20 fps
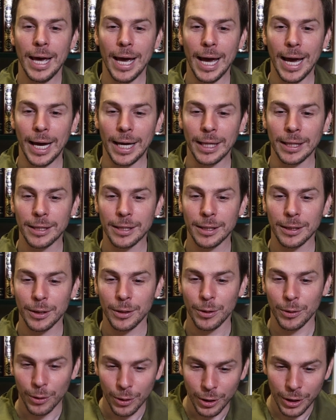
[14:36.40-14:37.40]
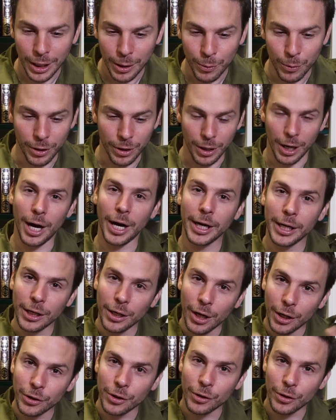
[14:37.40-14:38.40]
And they were
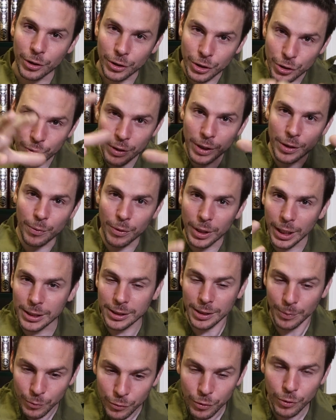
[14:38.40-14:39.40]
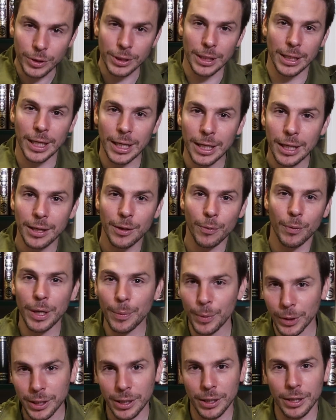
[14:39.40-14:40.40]
hiding under a tree. There were like some roots, and they were
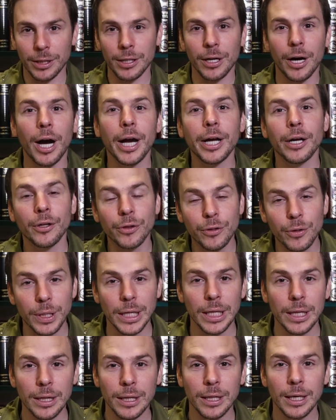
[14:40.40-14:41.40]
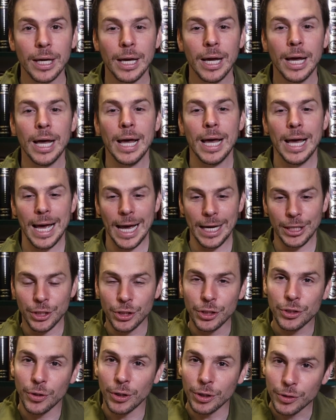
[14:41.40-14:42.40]
able to hide underneath. And
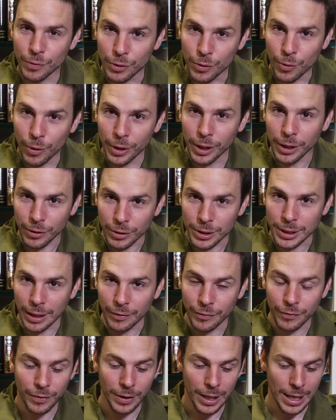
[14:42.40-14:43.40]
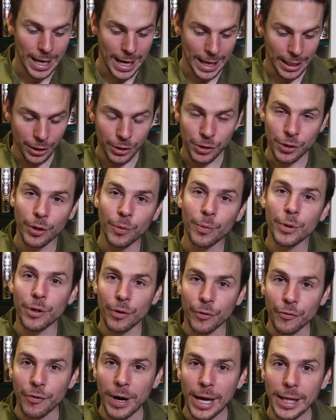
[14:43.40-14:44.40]
she starts recording herself. And it's her with
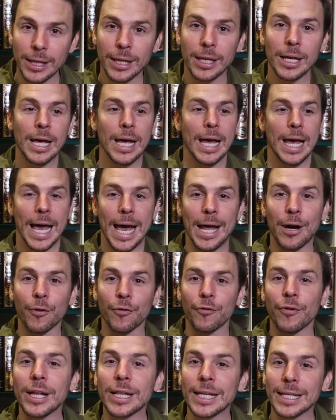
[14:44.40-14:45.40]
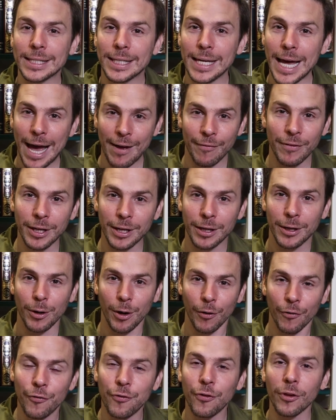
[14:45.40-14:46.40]
her friend. And her friend is having
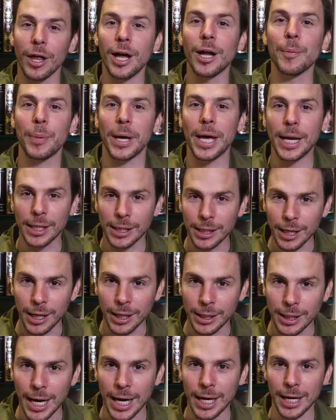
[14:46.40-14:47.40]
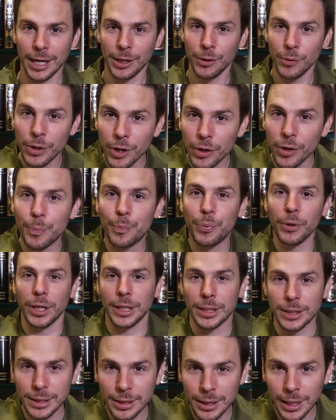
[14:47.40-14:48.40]
a full-on panic attack. And you hear the
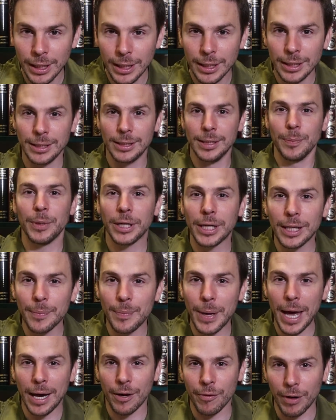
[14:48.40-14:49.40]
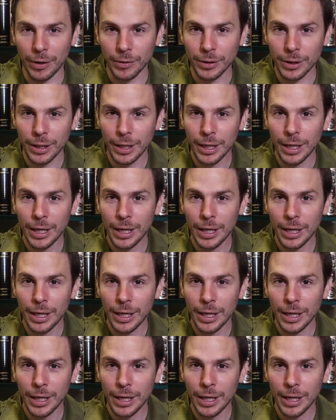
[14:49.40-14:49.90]
bullets zipping in the background.